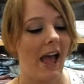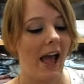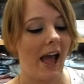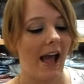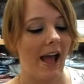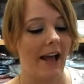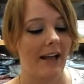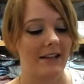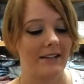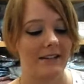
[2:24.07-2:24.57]

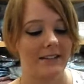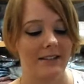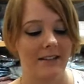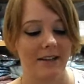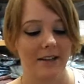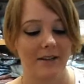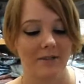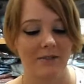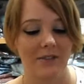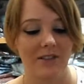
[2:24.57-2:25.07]
and
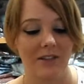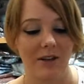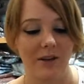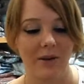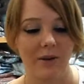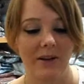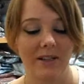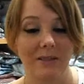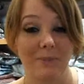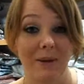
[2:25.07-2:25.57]
uh, so
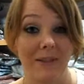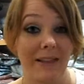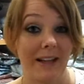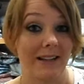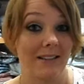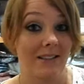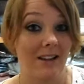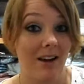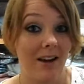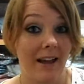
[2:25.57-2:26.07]
I spent
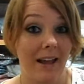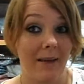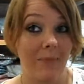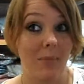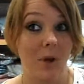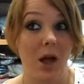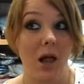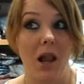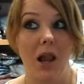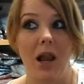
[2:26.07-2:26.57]
that
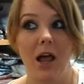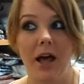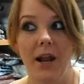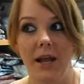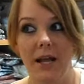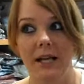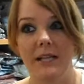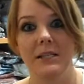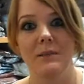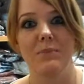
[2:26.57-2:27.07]
time
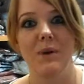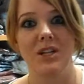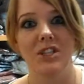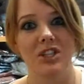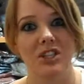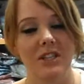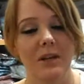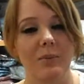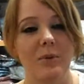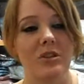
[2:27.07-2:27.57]
learning as
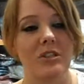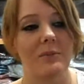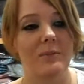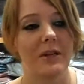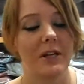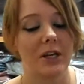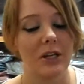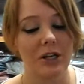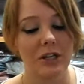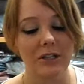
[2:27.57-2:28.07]
much as I
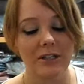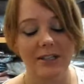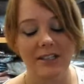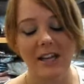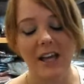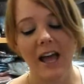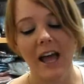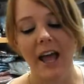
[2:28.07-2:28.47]
possibly could